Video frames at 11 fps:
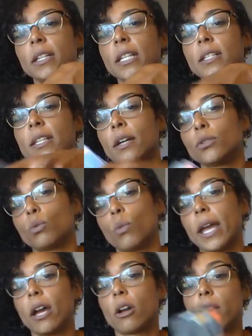detailed
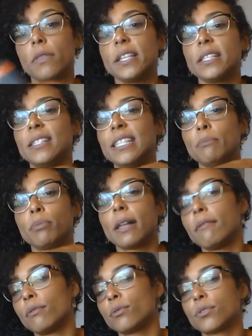way on these deep
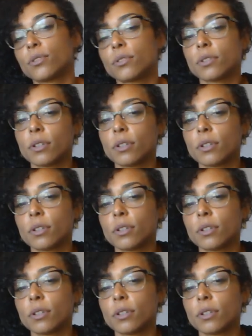levels.